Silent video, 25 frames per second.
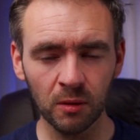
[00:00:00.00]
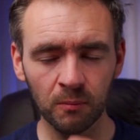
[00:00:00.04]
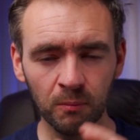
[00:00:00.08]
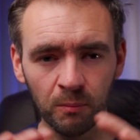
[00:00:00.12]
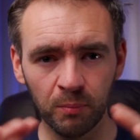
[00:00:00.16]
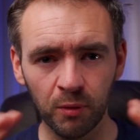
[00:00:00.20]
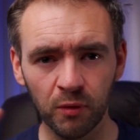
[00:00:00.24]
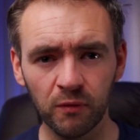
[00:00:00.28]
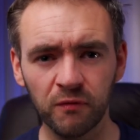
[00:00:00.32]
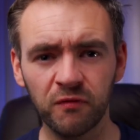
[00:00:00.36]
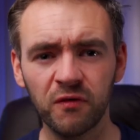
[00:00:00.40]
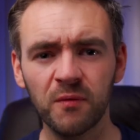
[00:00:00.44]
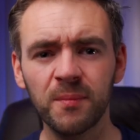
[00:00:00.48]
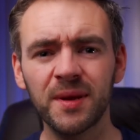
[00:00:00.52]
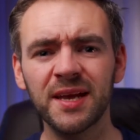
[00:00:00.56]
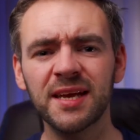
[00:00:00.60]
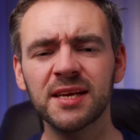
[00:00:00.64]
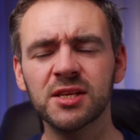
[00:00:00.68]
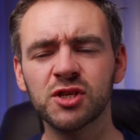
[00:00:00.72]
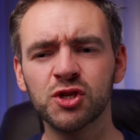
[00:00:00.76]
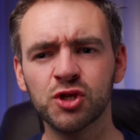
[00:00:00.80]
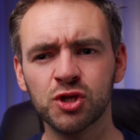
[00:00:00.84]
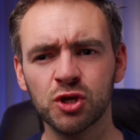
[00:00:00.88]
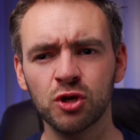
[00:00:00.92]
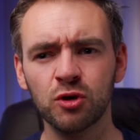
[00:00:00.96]
But for me,
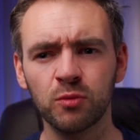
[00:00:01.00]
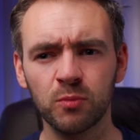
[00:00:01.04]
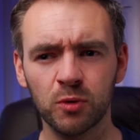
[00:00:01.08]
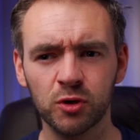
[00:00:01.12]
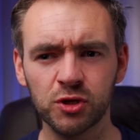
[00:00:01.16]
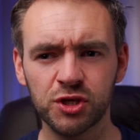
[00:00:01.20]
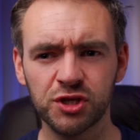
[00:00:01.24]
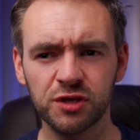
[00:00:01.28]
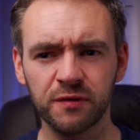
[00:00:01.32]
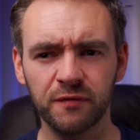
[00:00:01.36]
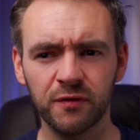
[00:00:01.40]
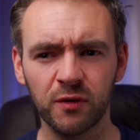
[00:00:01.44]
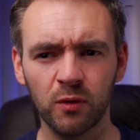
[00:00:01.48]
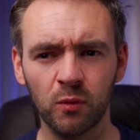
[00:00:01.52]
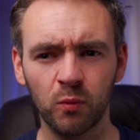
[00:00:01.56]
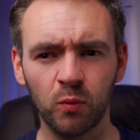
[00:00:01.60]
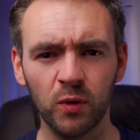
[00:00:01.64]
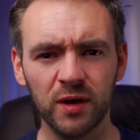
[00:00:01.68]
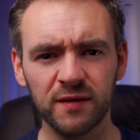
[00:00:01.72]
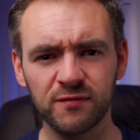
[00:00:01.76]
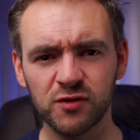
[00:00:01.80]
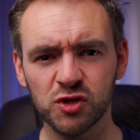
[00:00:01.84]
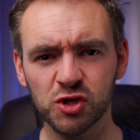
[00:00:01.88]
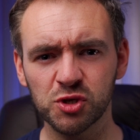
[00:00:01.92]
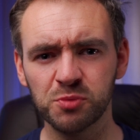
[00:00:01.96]
it's too much of a
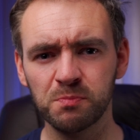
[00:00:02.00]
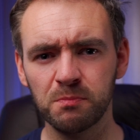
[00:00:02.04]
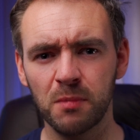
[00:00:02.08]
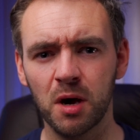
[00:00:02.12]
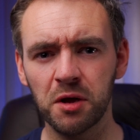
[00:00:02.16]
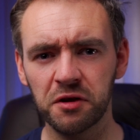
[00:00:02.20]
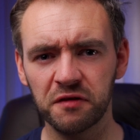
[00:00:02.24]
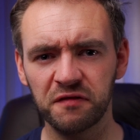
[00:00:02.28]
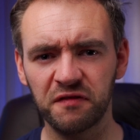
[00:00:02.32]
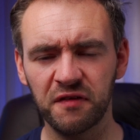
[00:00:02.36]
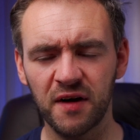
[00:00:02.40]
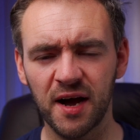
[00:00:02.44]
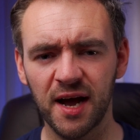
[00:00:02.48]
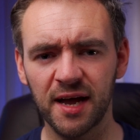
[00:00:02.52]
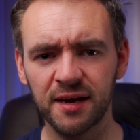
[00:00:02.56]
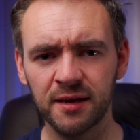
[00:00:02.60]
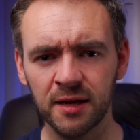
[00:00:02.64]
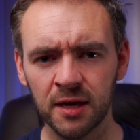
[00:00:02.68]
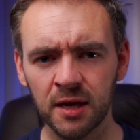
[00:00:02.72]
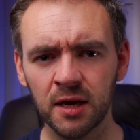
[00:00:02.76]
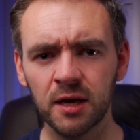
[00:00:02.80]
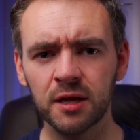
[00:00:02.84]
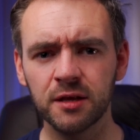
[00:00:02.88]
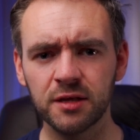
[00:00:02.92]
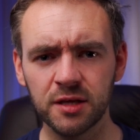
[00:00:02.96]
we've just modified
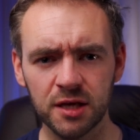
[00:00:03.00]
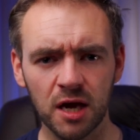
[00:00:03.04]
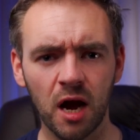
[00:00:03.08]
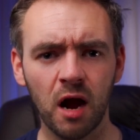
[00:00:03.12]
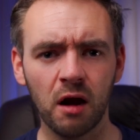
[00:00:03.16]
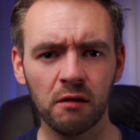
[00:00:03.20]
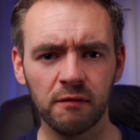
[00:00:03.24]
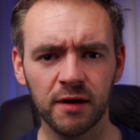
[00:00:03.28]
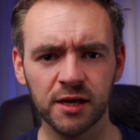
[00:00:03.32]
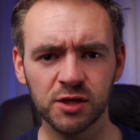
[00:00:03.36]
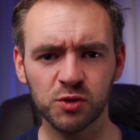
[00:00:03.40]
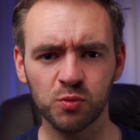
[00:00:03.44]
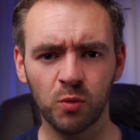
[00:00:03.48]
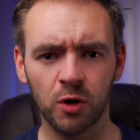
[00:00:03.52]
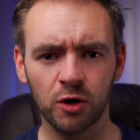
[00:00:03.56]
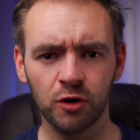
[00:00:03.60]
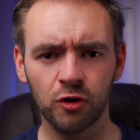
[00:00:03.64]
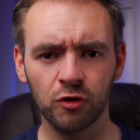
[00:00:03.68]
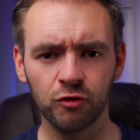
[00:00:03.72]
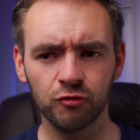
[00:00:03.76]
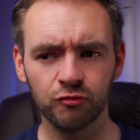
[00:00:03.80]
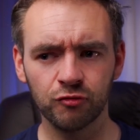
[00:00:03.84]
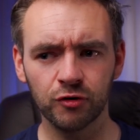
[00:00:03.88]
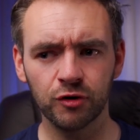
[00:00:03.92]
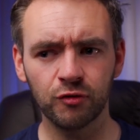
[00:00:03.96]
the
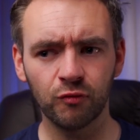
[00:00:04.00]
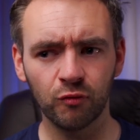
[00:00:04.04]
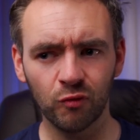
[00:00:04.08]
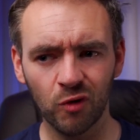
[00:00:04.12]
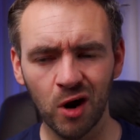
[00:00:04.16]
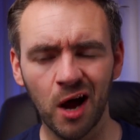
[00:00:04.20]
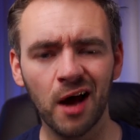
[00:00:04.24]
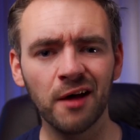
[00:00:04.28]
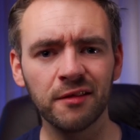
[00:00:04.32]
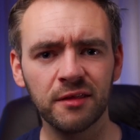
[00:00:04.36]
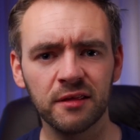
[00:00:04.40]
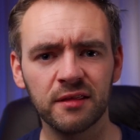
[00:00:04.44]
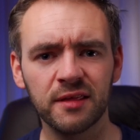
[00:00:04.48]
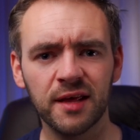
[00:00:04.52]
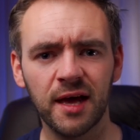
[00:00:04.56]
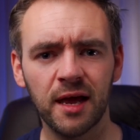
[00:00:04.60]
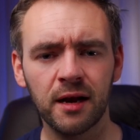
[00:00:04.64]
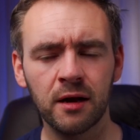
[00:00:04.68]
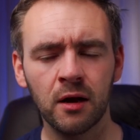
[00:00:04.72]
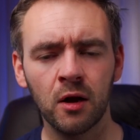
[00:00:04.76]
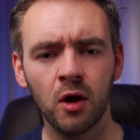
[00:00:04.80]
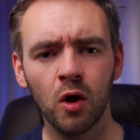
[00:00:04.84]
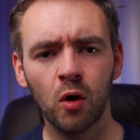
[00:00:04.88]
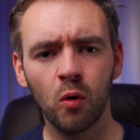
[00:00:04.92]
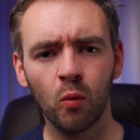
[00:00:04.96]
RX100 rather
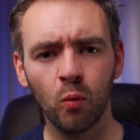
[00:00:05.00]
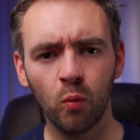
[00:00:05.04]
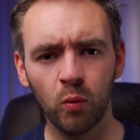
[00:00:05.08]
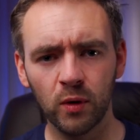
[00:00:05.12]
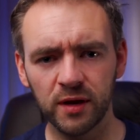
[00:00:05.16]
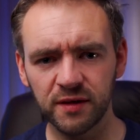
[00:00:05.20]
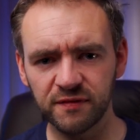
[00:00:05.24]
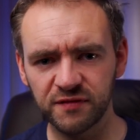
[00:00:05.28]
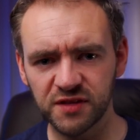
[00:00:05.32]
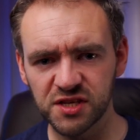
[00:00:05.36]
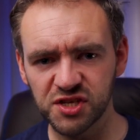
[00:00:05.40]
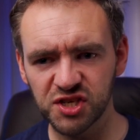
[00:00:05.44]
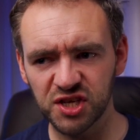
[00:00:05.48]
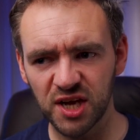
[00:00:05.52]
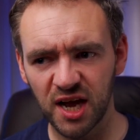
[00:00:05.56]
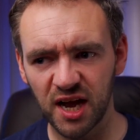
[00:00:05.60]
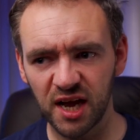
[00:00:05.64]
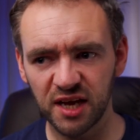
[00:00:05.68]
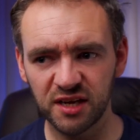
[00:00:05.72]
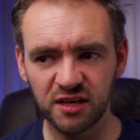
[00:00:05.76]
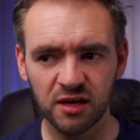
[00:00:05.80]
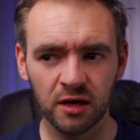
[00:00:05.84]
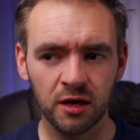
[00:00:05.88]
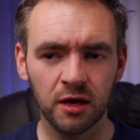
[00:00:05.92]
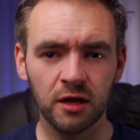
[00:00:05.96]
than we've
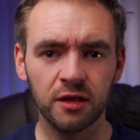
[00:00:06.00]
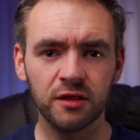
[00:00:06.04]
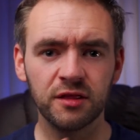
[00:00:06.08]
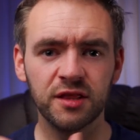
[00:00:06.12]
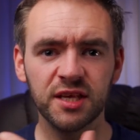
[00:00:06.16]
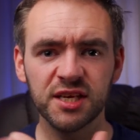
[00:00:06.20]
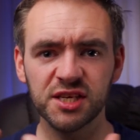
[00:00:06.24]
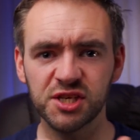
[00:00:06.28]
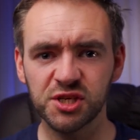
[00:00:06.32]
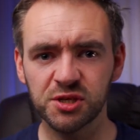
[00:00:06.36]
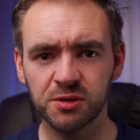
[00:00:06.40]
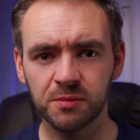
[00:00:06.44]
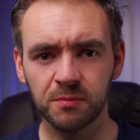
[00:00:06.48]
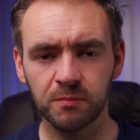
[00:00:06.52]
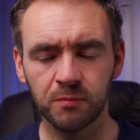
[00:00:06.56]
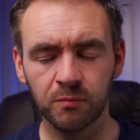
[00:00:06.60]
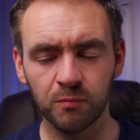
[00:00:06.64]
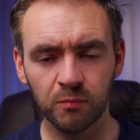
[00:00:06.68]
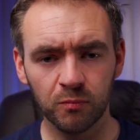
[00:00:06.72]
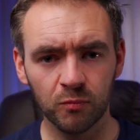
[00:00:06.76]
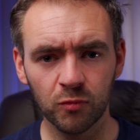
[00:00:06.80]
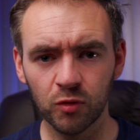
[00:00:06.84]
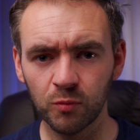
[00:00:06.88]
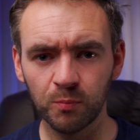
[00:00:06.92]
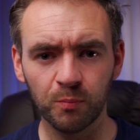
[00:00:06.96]
designed this
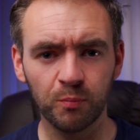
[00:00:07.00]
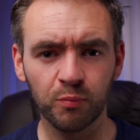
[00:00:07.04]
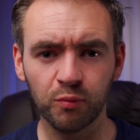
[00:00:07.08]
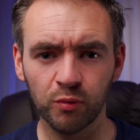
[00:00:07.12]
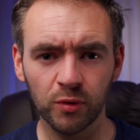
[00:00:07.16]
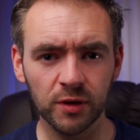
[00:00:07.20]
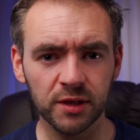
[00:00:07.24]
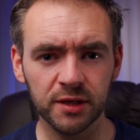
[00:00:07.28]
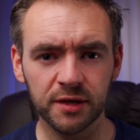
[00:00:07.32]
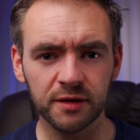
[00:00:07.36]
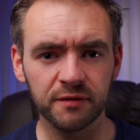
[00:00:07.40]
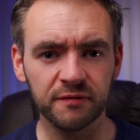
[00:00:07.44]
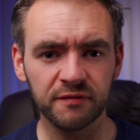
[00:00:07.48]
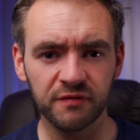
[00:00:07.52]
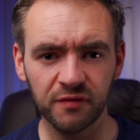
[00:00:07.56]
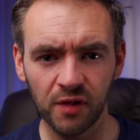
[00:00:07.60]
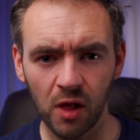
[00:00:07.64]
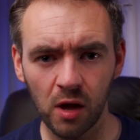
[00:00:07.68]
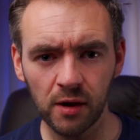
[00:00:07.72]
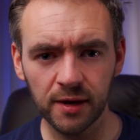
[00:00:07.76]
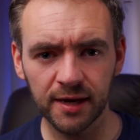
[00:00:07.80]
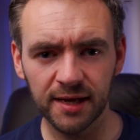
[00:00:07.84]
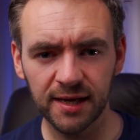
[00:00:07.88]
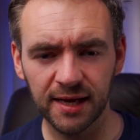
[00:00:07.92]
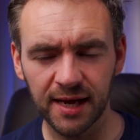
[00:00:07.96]
brilliant
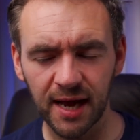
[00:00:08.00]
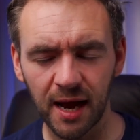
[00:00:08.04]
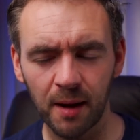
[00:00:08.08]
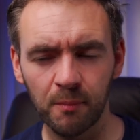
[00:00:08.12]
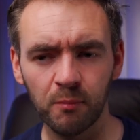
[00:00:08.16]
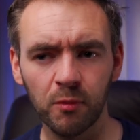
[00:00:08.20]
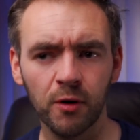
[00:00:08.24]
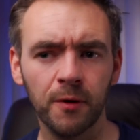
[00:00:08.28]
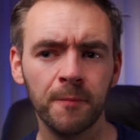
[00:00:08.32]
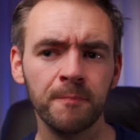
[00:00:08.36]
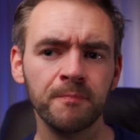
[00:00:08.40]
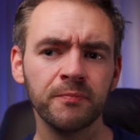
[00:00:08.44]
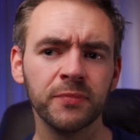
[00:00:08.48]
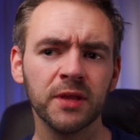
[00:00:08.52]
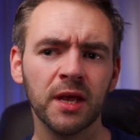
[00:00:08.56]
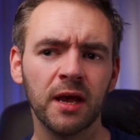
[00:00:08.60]
vlogging camera.